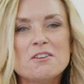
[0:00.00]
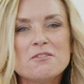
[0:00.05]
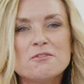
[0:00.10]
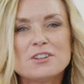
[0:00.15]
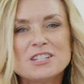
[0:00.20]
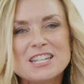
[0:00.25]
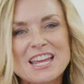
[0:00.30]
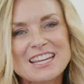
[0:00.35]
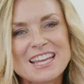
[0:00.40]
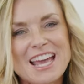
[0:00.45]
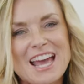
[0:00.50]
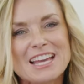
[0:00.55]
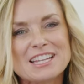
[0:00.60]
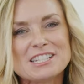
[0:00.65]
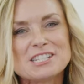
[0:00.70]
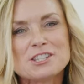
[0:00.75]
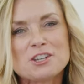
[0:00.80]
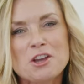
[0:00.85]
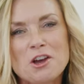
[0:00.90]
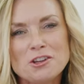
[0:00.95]
For
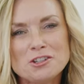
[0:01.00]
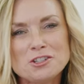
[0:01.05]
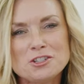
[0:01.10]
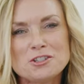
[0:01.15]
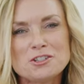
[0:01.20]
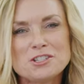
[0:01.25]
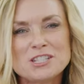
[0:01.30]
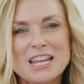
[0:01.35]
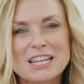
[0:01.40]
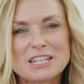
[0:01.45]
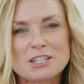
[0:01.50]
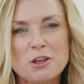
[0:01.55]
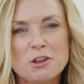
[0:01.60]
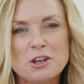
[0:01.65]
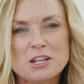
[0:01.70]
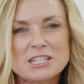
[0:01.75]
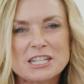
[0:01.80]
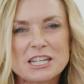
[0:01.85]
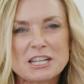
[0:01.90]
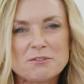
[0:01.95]
decades, the go-to
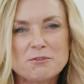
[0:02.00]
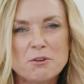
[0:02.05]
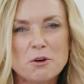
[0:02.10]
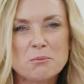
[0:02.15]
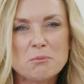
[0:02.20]
technology for